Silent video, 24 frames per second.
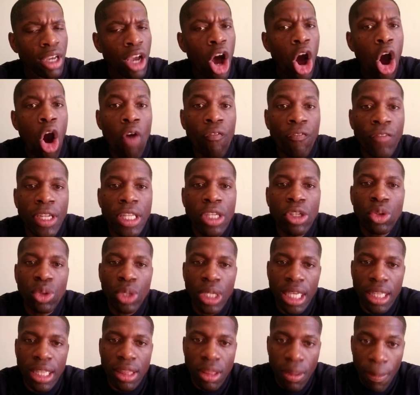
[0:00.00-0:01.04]
Hopefully you
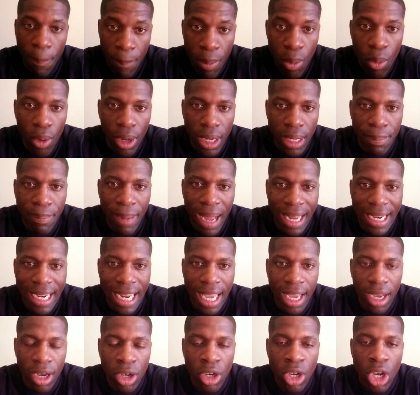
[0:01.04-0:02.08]
get the point by
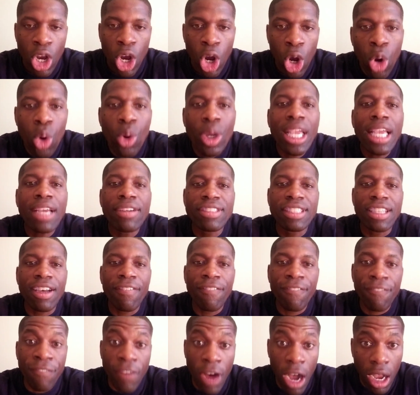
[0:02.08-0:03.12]
now. Who gives a
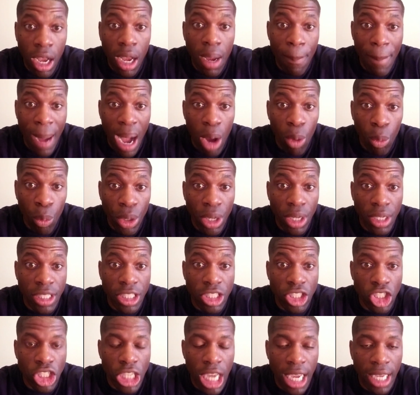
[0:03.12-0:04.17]
fuck about Will
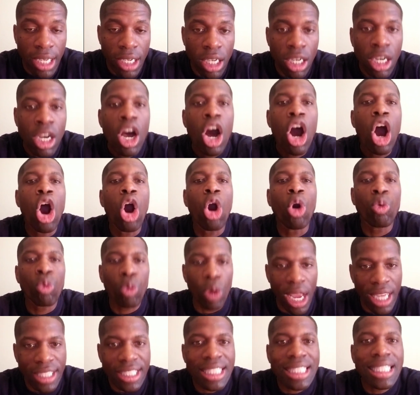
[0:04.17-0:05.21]
and Jada?
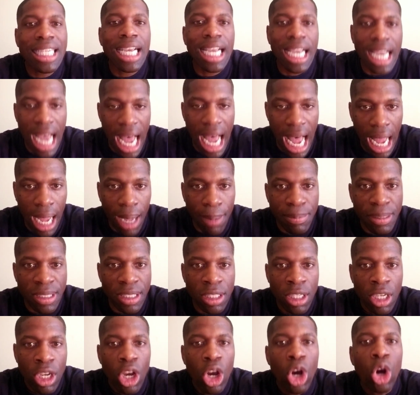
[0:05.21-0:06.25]
Arrest the cops
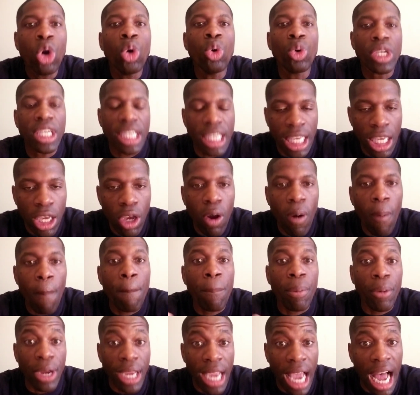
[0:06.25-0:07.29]
who killed
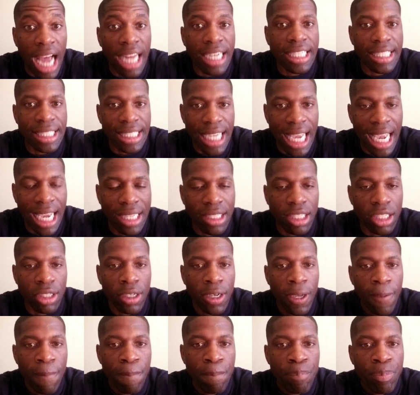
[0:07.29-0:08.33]
Breonna Taylor.
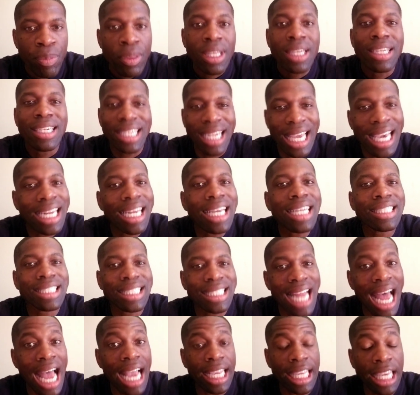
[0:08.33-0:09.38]
Let us
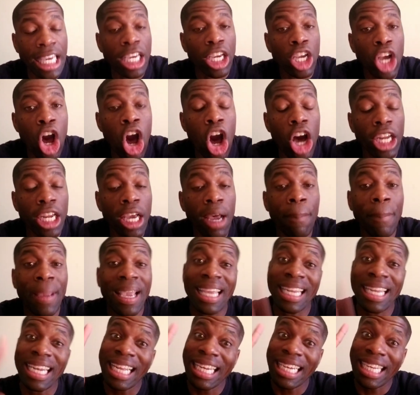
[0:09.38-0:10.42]
not get caught up
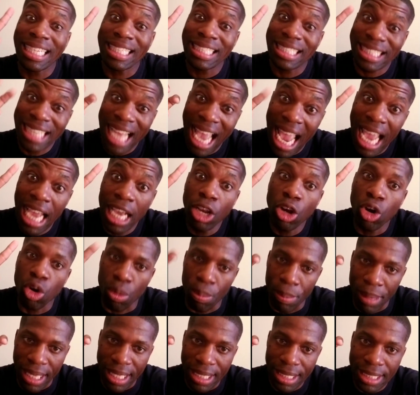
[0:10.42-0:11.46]
in an
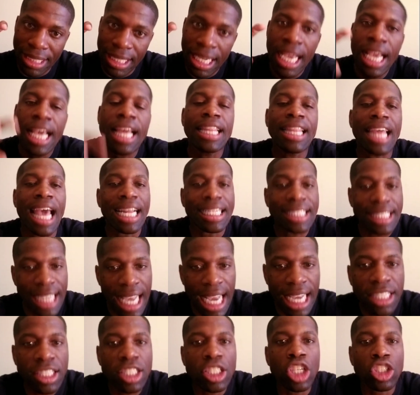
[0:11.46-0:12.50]
entanglement that
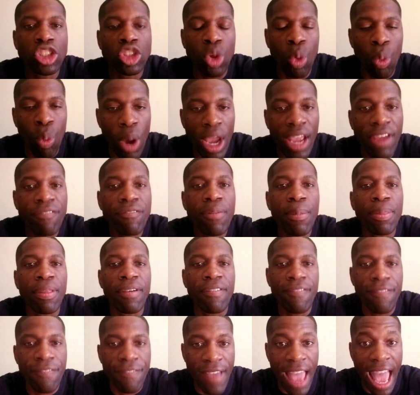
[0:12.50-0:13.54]
takes us away from the
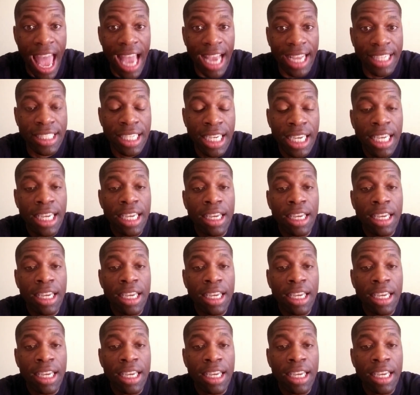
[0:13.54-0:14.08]
fact.